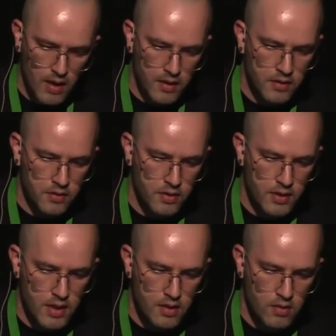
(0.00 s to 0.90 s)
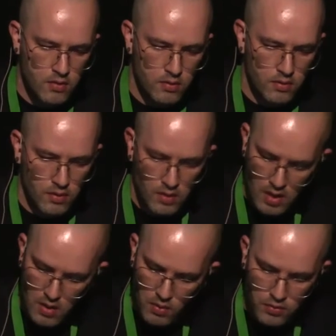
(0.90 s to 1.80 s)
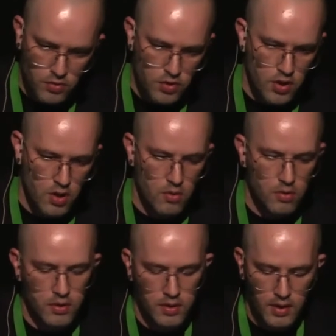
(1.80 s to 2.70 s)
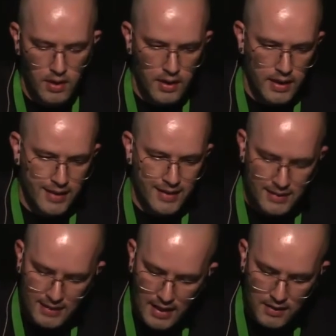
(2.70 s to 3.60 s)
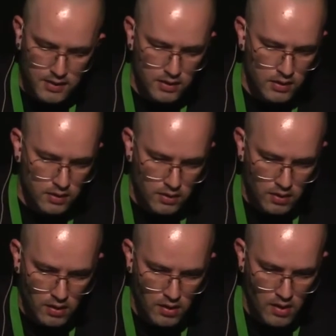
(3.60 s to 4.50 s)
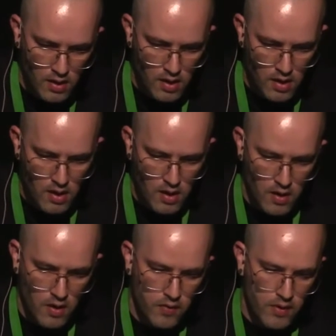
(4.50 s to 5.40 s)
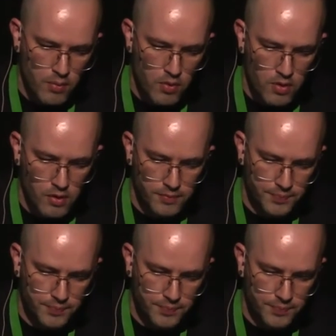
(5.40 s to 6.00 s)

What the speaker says: And into the JSON, I want to show the title of the book.